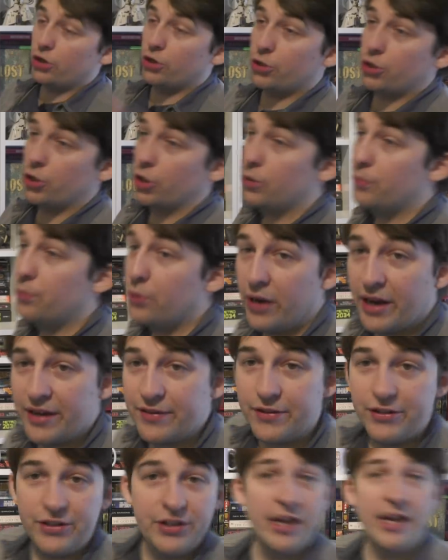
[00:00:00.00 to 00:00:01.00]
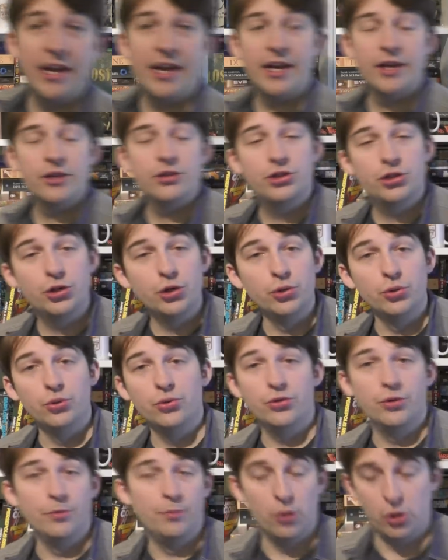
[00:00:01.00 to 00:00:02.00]
you could bring the deer to
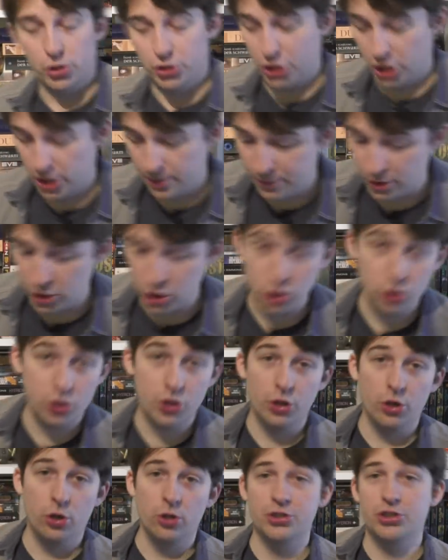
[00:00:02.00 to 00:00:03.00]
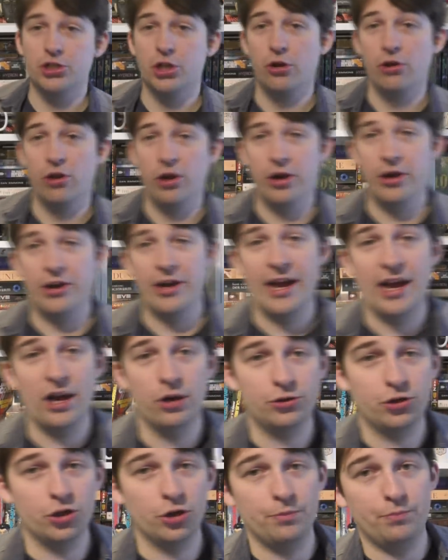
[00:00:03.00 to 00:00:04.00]
the butcher, but you could also learn how
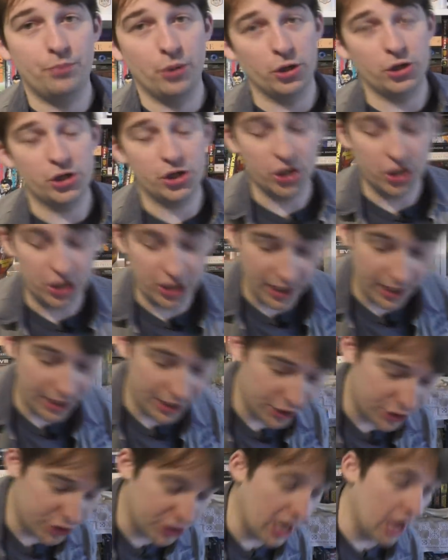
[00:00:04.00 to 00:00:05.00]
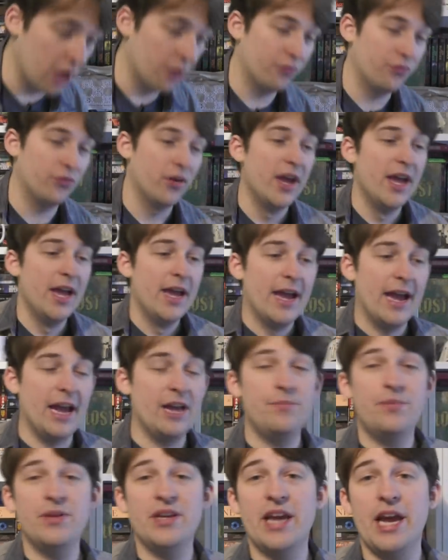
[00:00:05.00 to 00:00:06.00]
to butcher deer yourself
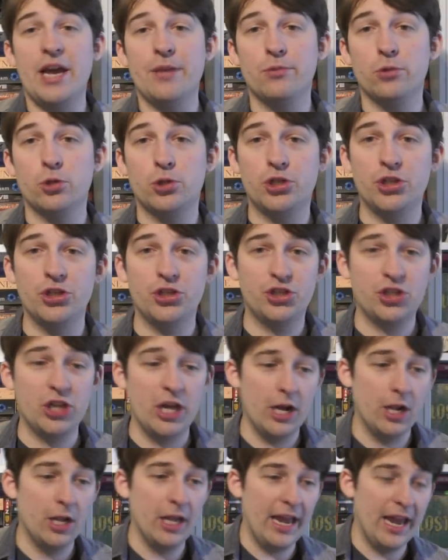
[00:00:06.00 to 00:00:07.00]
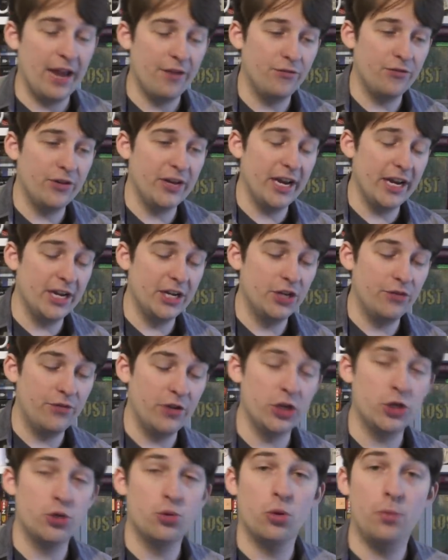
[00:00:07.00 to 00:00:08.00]
and be able to sell every
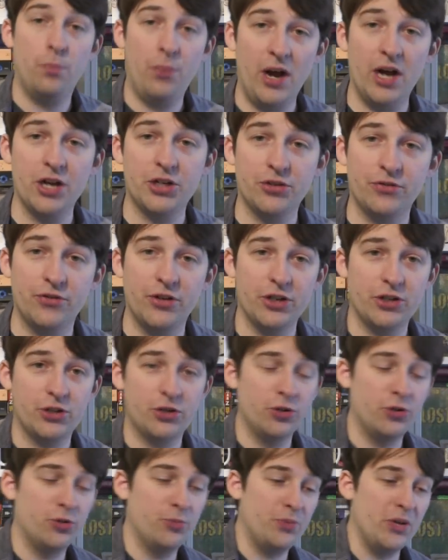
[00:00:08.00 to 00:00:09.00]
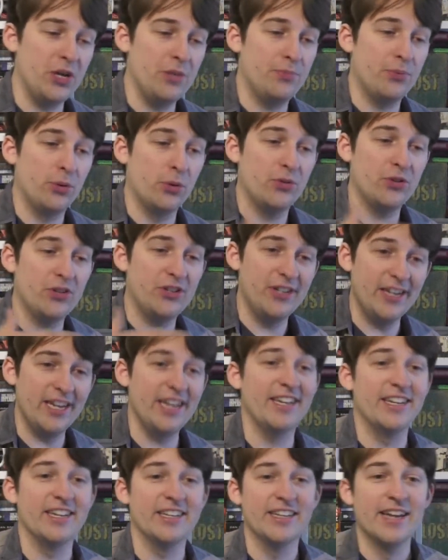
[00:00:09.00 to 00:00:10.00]
individual part of it to the people that
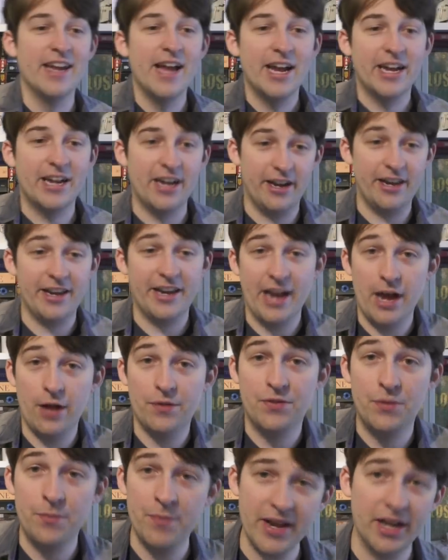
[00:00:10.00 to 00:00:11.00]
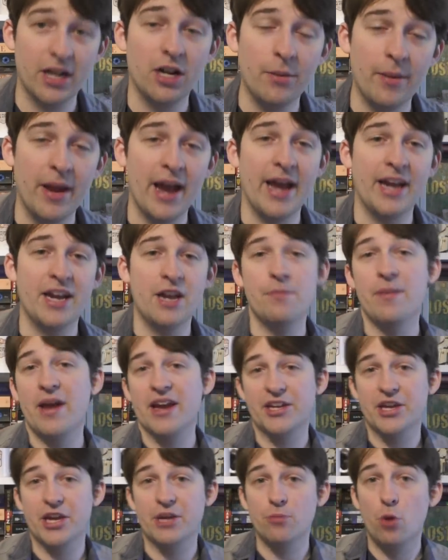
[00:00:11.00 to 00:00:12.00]
need it cutting out the middleman and
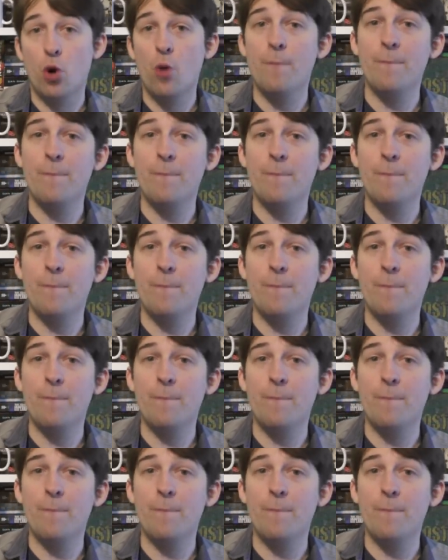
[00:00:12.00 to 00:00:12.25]
making more